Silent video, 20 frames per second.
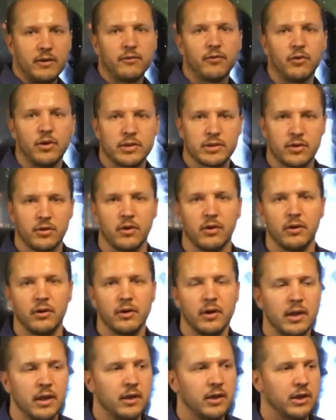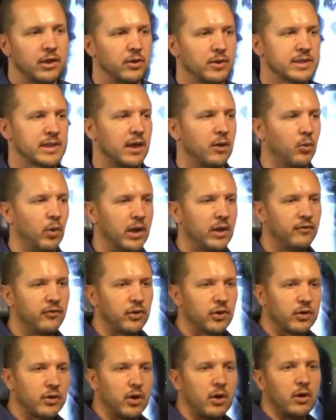for it to hurt. You know, it's like waiting for
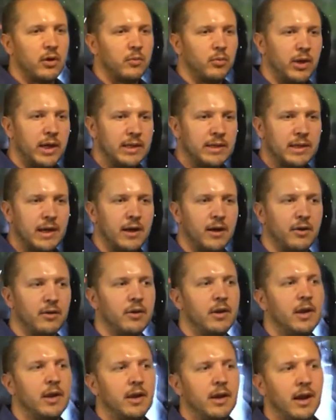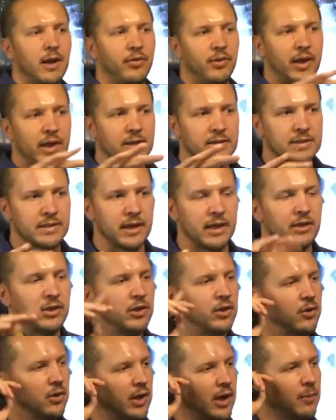your car to break down and then saying,
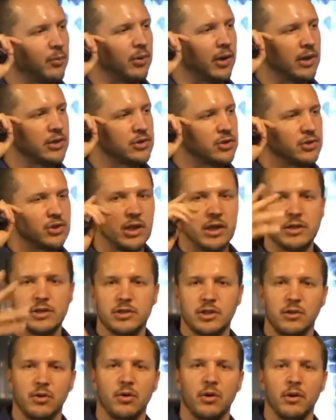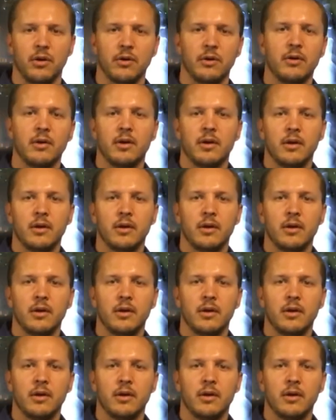you know what, I probably should change the oil.